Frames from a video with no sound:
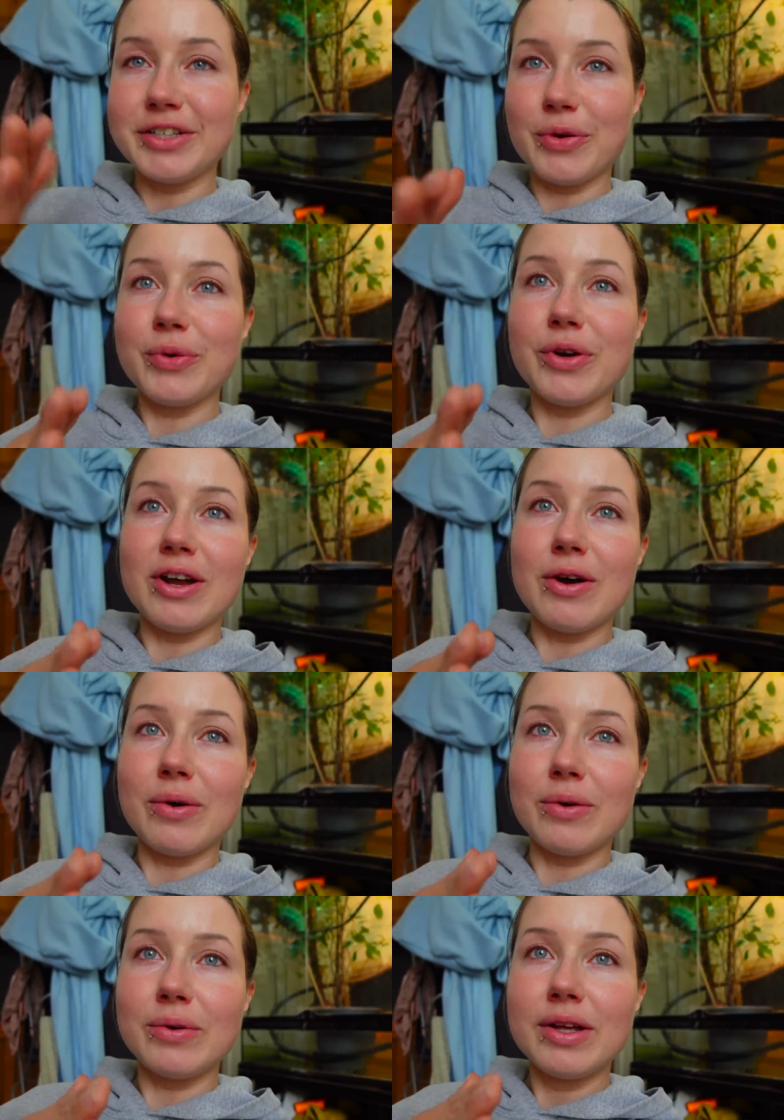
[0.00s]
don't
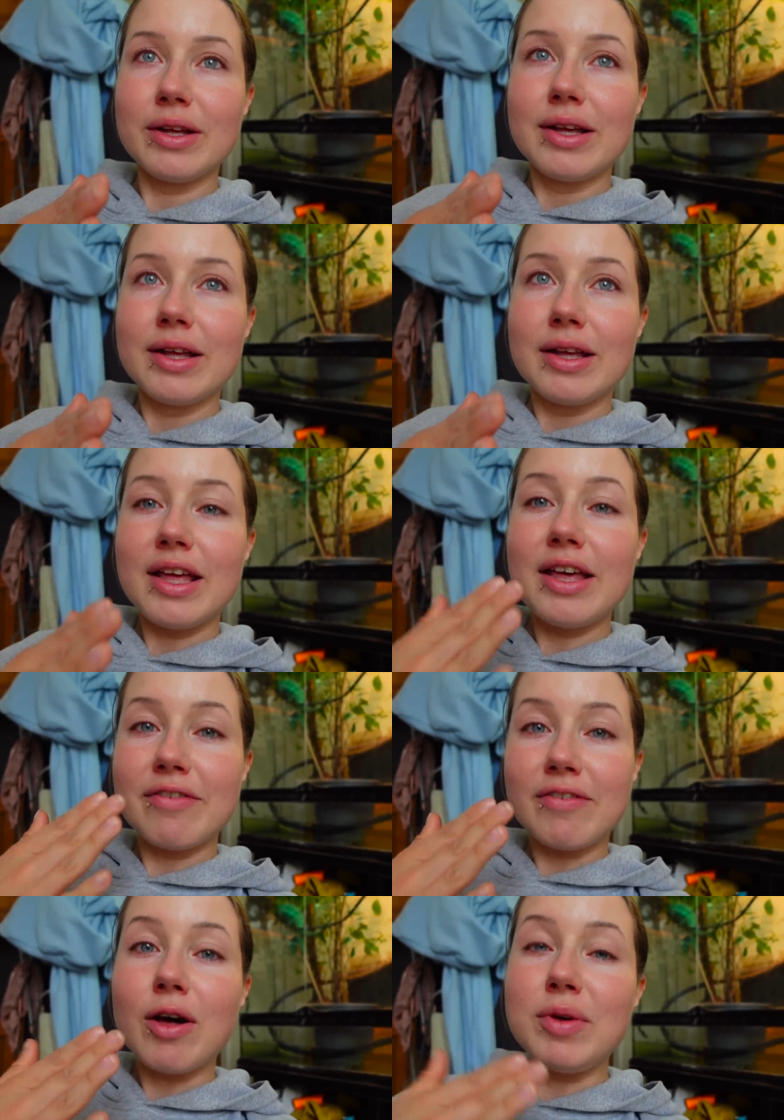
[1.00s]
know
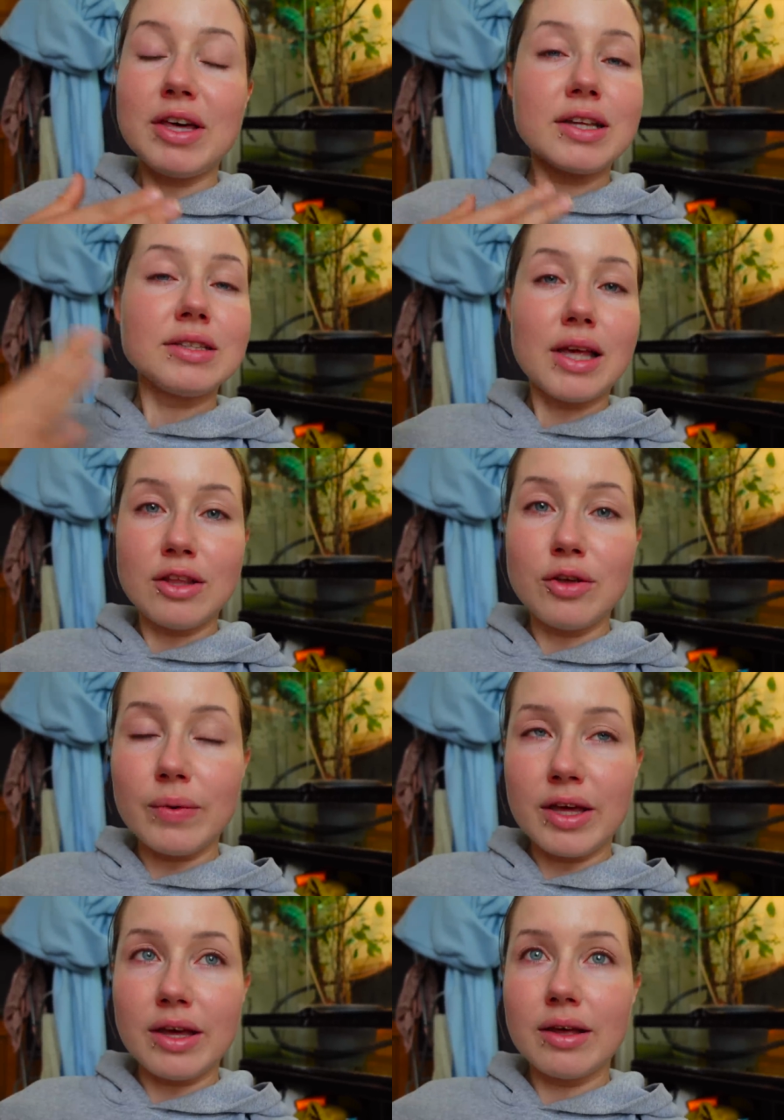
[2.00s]
if I'll be
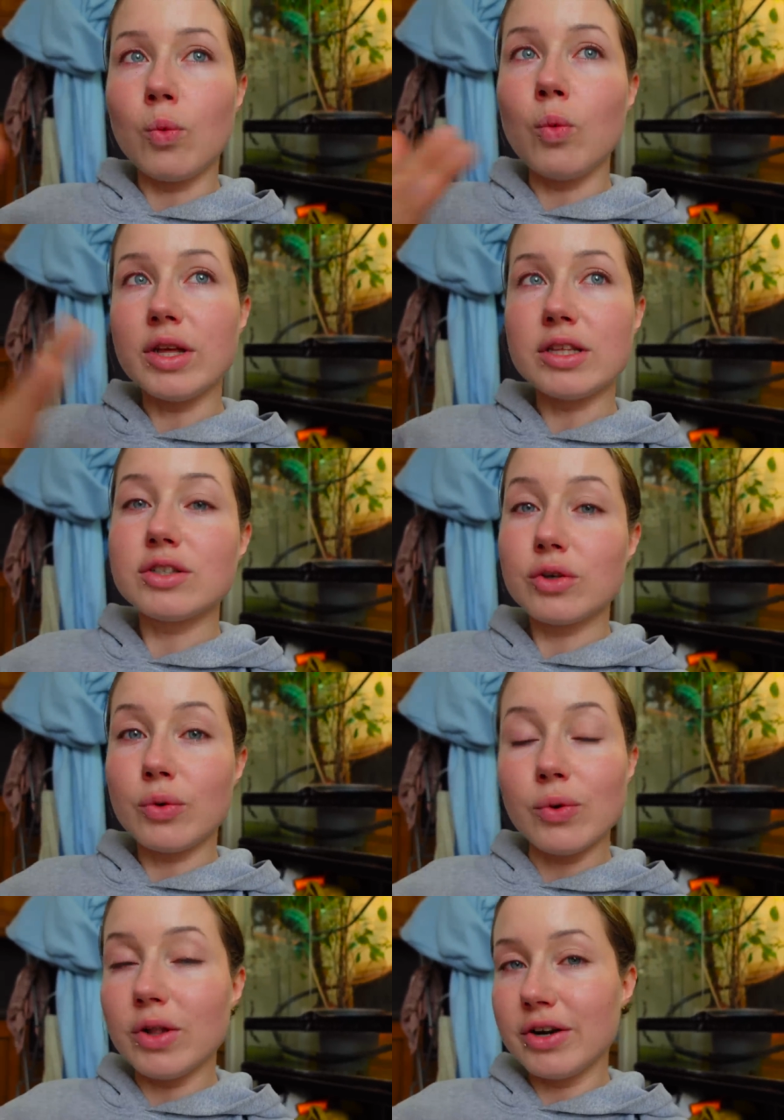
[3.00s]
continuing with
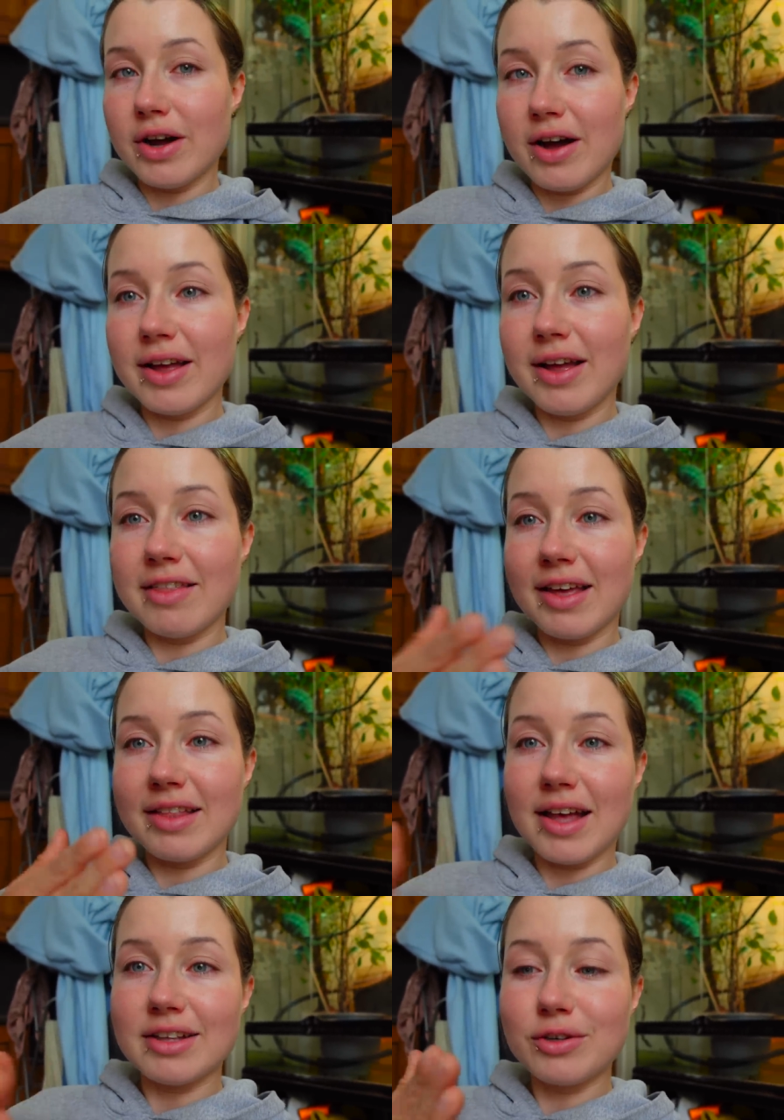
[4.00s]
school or not. And like
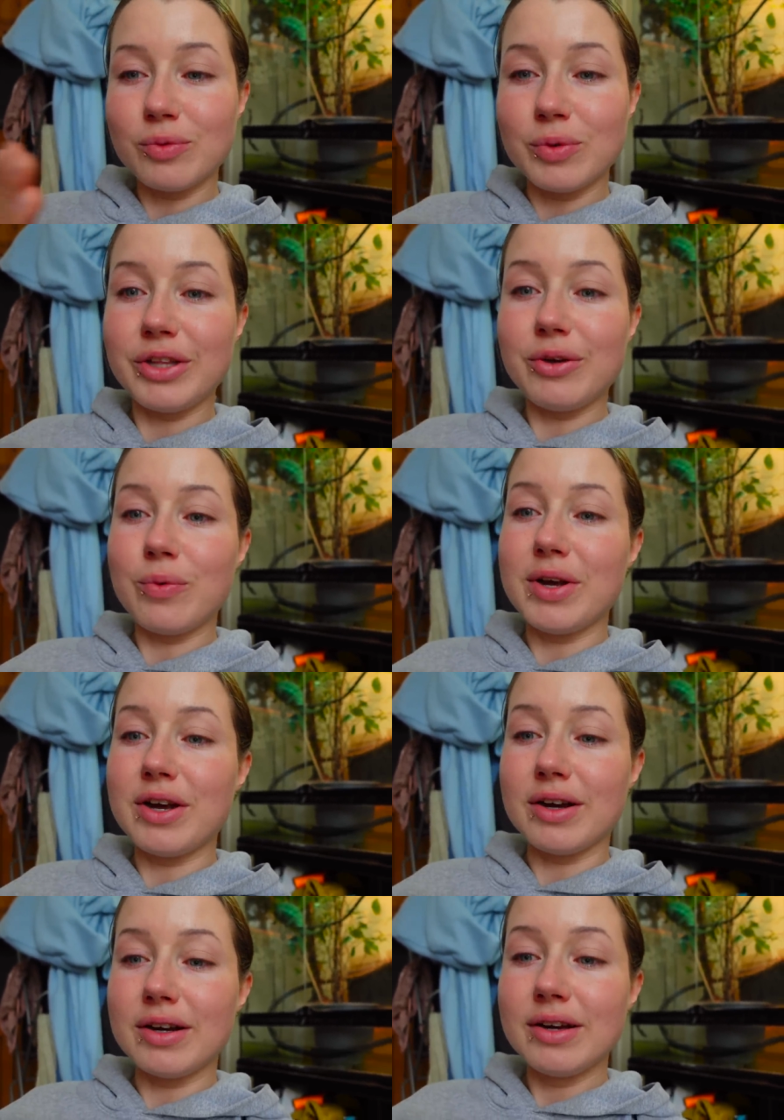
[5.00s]
that's a really
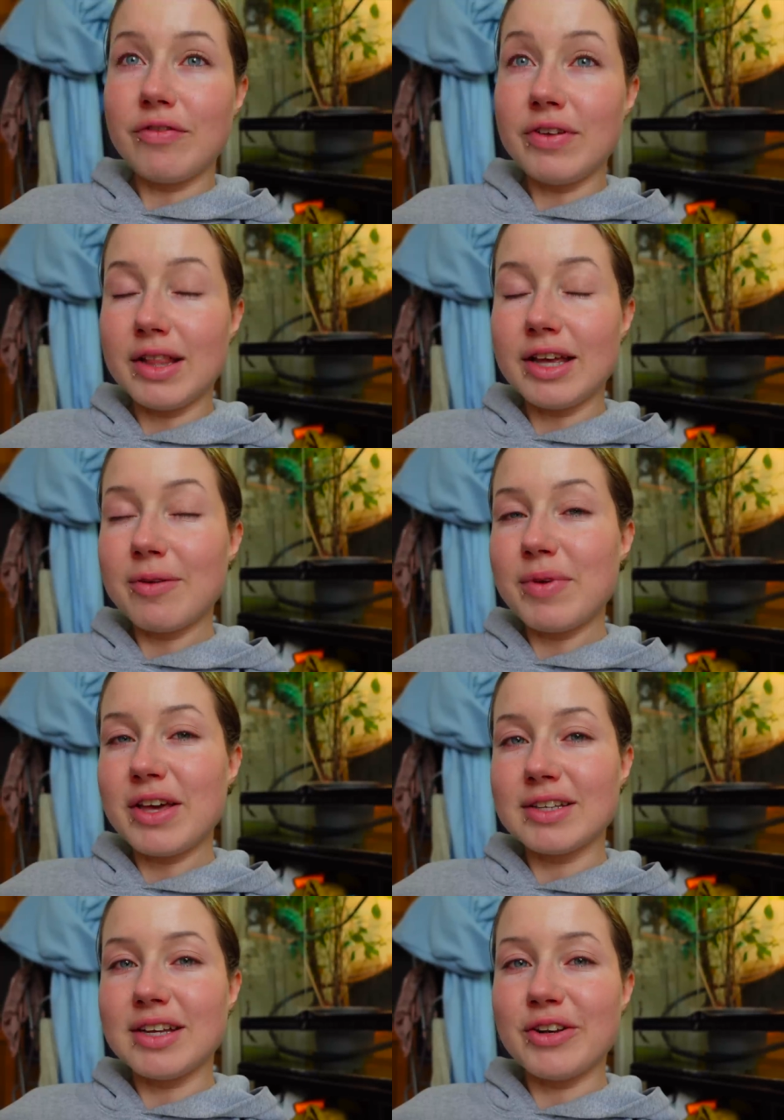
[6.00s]
weird feeling
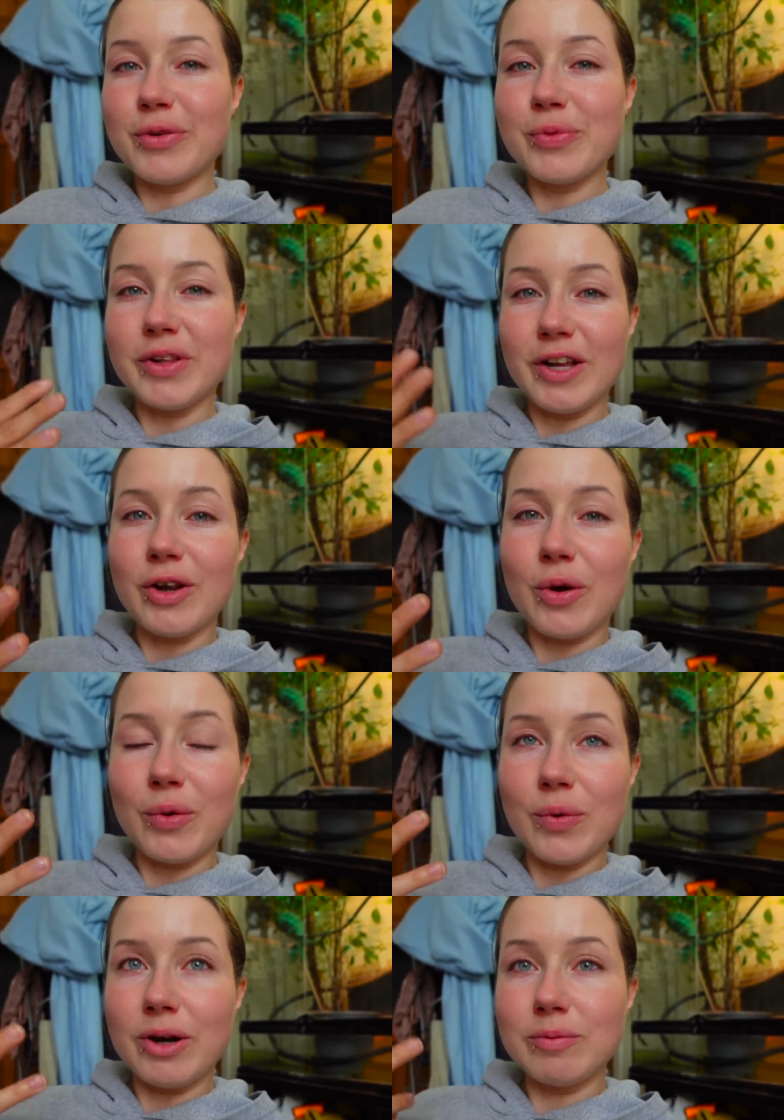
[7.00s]
because I don't really know
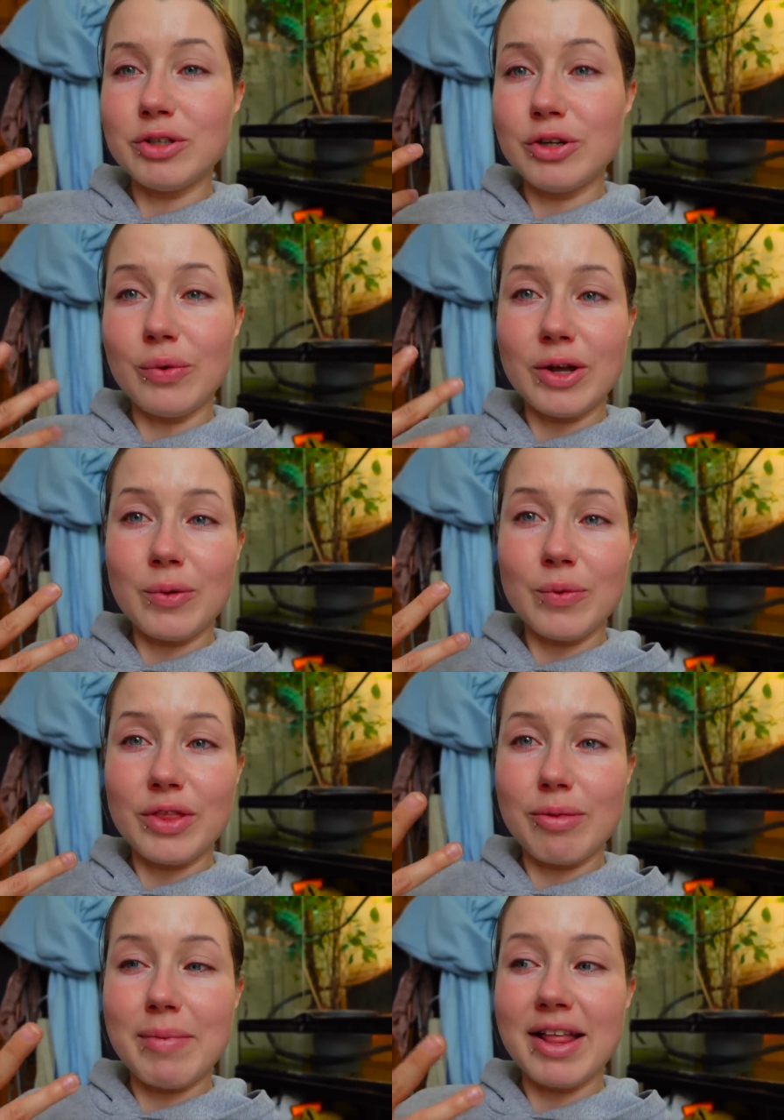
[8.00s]
what I'm doing with
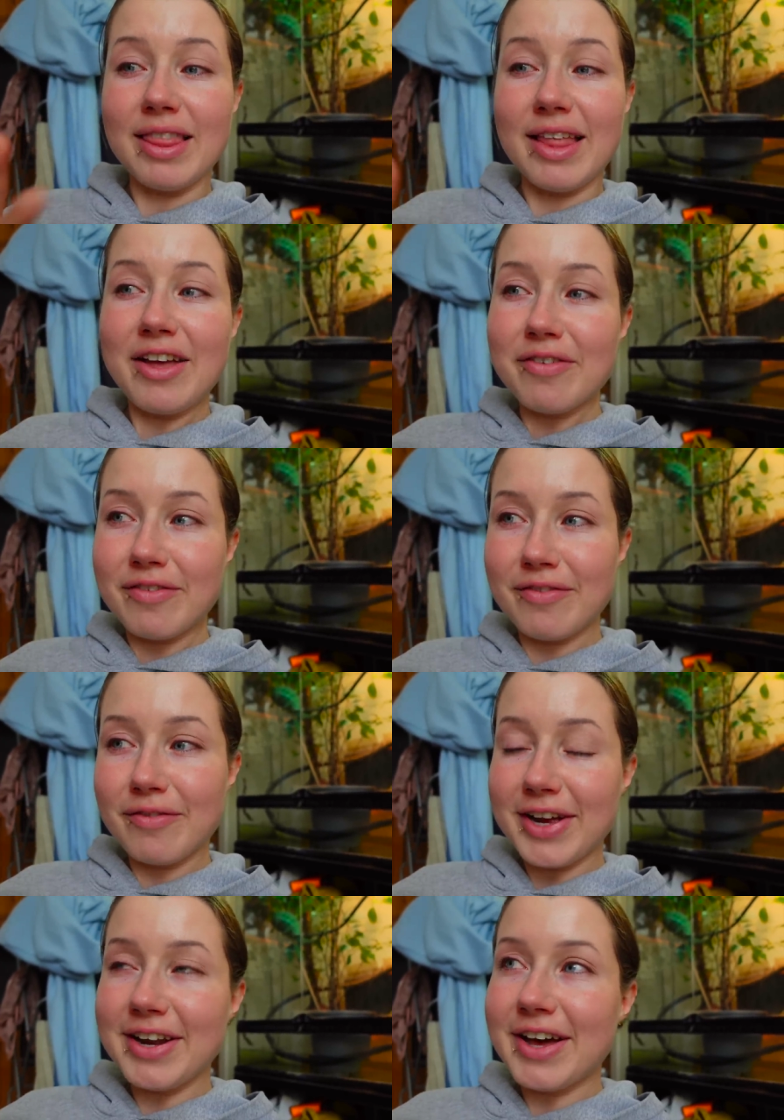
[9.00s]
my life
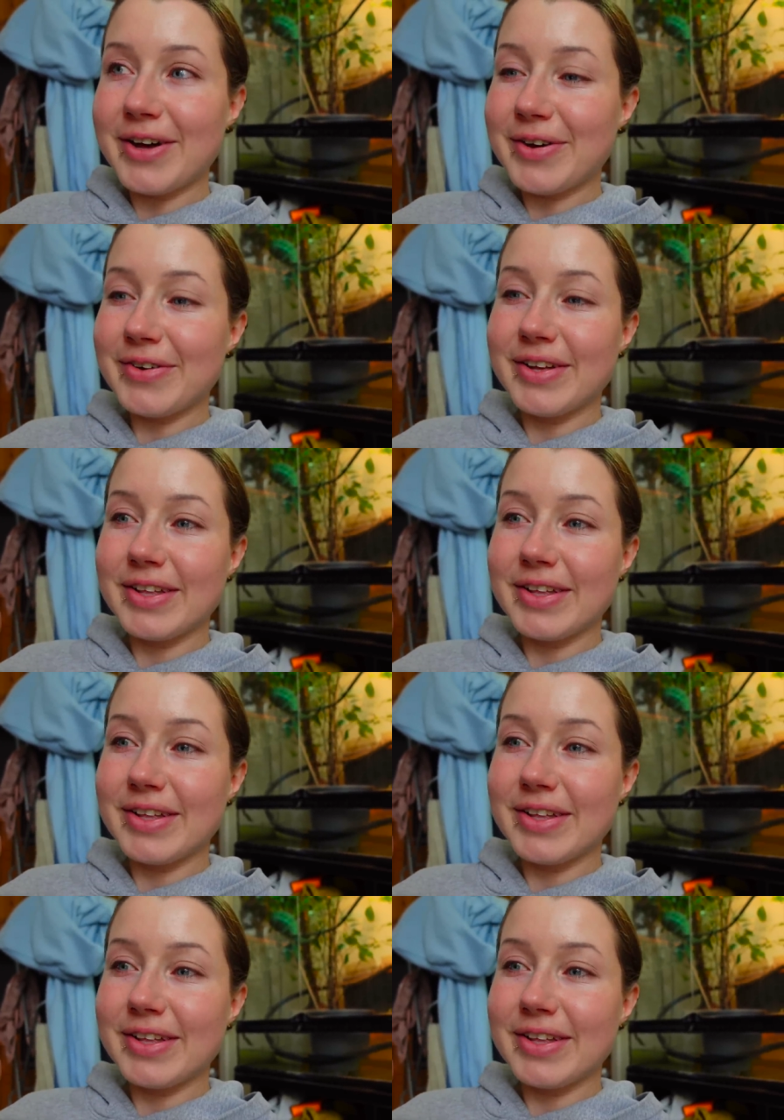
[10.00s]
right now.